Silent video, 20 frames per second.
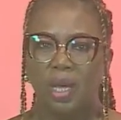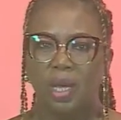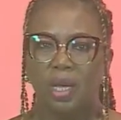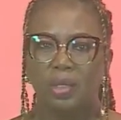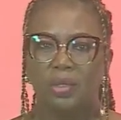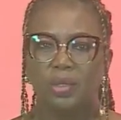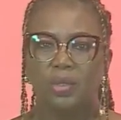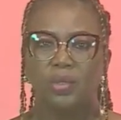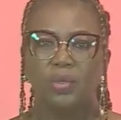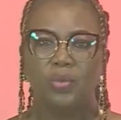
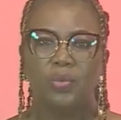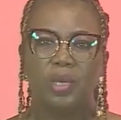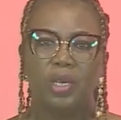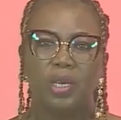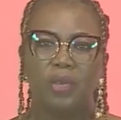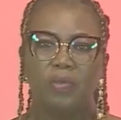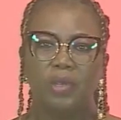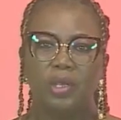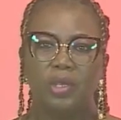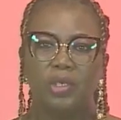and should be
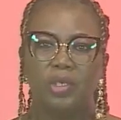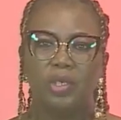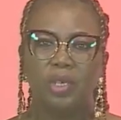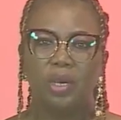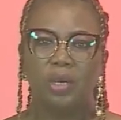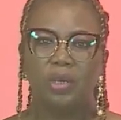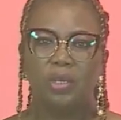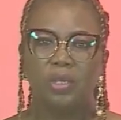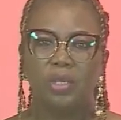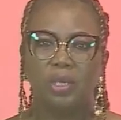given a
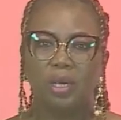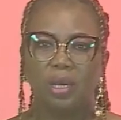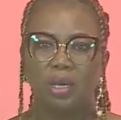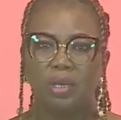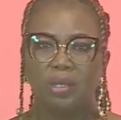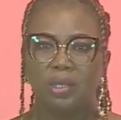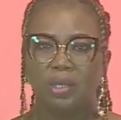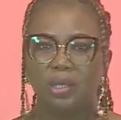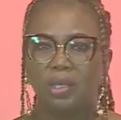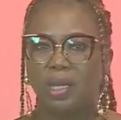chance
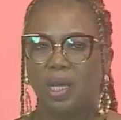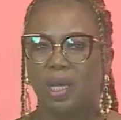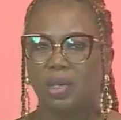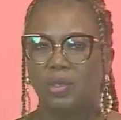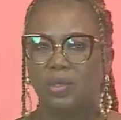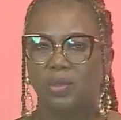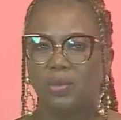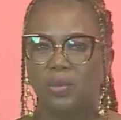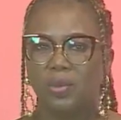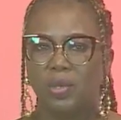at the
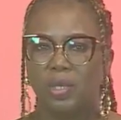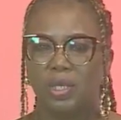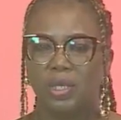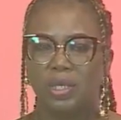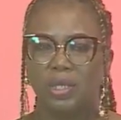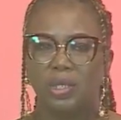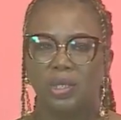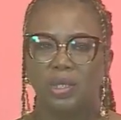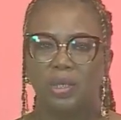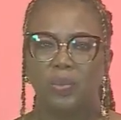national
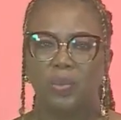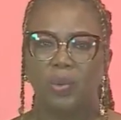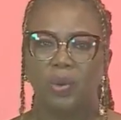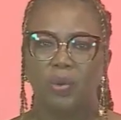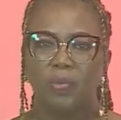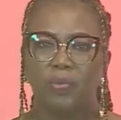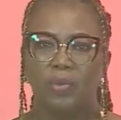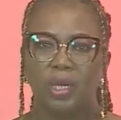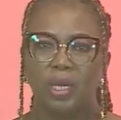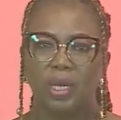leadership
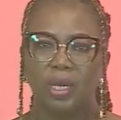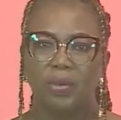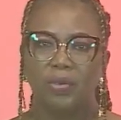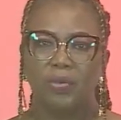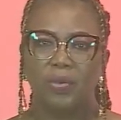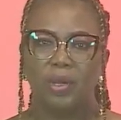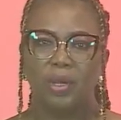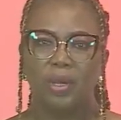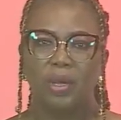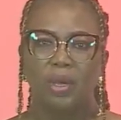of the
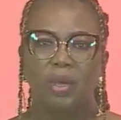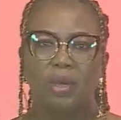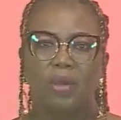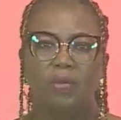country